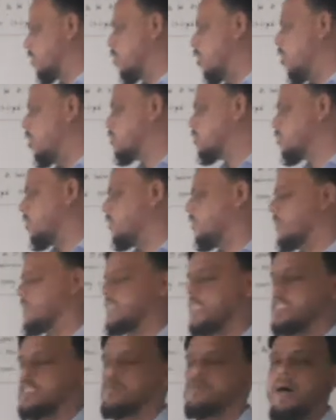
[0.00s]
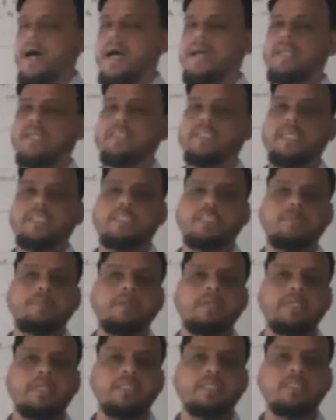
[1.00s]
cost of assets minus
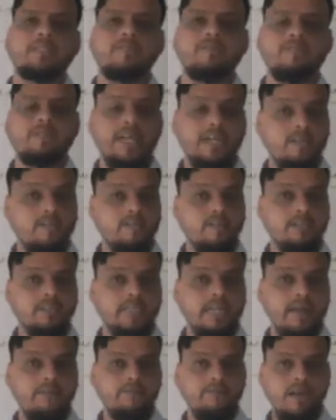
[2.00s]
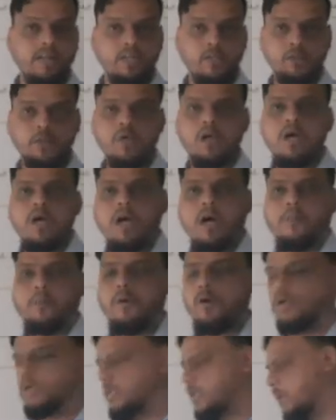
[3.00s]
estimating net scrap value
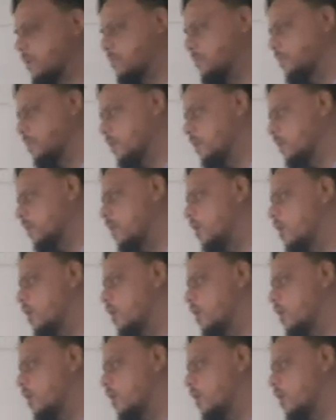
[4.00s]
upon number